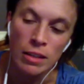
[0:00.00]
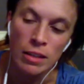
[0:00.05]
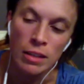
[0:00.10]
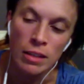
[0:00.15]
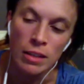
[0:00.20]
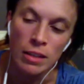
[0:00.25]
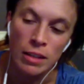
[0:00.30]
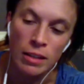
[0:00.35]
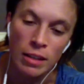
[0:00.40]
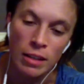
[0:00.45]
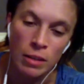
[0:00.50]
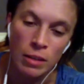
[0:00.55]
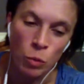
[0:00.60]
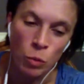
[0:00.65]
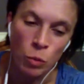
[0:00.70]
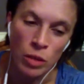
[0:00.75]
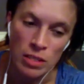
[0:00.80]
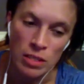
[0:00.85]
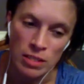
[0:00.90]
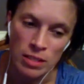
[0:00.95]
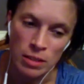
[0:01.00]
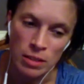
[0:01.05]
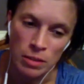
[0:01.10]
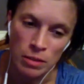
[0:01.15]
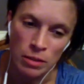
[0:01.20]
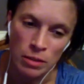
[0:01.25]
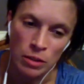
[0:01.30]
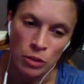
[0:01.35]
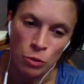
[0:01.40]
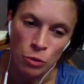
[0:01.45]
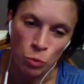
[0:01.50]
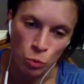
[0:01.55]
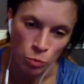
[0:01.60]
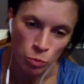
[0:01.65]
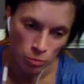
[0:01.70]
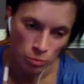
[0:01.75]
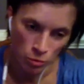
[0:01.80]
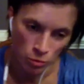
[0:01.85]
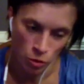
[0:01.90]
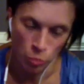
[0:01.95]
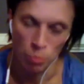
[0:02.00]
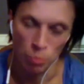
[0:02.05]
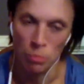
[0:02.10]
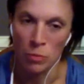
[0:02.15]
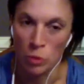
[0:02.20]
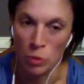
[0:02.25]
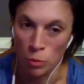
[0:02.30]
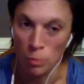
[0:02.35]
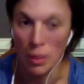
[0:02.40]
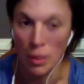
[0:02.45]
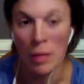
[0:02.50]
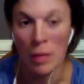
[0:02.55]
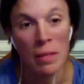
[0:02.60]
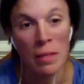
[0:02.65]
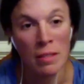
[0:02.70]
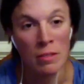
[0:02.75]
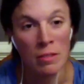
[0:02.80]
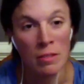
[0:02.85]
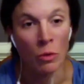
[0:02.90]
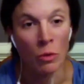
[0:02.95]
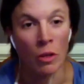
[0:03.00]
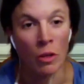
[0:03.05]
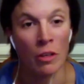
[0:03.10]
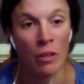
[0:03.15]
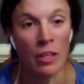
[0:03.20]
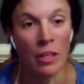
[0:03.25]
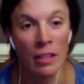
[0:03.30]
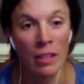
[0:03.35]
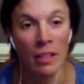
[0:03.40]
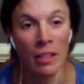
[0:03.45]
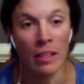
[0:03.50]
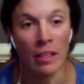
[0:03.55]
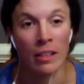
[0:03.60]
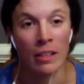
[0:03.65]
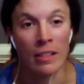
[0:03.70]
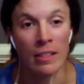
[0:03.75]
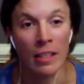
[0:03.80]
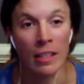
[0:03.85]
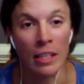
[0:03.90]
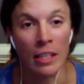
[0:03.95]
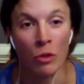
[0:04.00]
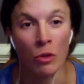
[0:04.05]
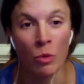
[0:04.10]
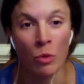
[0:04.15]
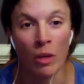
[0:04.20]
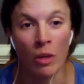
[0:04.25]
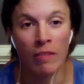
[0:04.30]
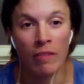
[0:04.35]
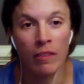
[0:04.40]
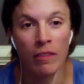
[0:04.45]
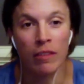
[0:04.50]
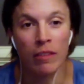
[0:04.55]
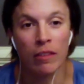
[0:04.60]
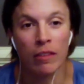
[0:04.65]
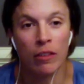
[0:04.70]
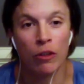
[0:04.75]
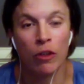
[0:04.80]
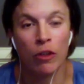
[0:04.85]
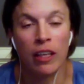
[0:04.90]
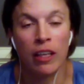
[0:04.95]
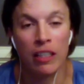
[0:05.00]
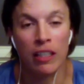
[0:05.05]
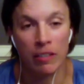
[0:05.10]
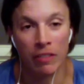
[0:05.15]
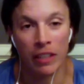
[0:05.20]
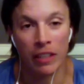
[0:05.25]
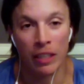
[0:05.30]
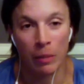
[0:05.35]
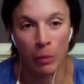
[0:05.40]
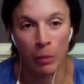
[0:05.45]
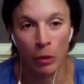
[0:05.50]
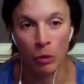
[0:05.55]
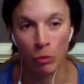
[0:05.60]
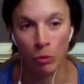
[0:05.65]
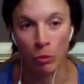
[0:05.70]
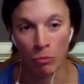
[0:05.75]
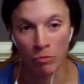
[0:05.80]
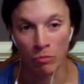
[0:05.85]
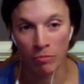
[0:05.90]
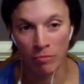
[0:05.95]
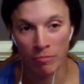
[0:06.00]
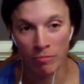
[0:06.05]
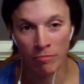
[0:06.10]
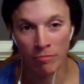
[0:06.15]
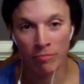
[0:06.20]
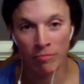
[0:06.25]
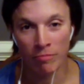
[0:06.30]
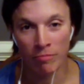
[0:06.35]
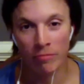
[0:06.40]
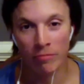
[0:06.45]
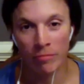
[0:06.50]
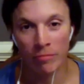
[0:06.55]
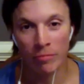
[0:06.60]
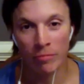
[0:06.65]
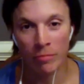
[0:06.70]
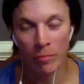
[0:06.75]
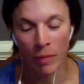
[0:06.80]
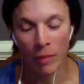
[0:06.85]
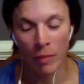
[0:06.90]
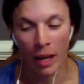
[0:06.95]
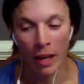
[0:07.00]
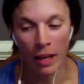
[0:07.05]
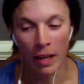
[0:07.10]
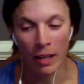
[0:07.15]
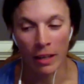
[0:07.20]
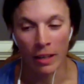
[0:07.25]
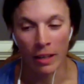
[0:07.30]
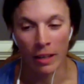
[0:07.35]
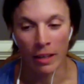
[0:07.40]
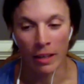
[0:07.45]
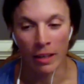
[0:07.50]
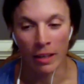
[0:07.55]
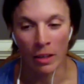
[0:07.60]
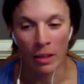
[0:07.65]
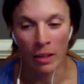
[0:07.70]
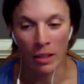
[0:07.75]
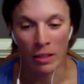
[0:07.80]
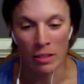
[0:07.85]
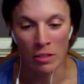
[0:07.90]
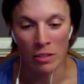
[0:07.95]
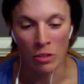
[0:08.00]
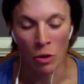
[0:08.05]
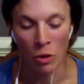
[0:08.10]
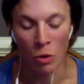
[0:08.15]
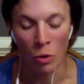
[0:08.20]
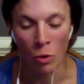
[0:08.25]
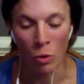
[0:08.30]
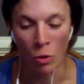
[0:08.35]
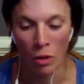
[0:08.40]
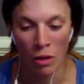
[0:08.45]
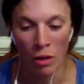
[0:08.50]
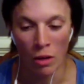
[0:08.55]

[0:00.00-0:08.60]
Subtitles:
and then once your baby is no longer in there, it's like you're like a deflated balloon. And so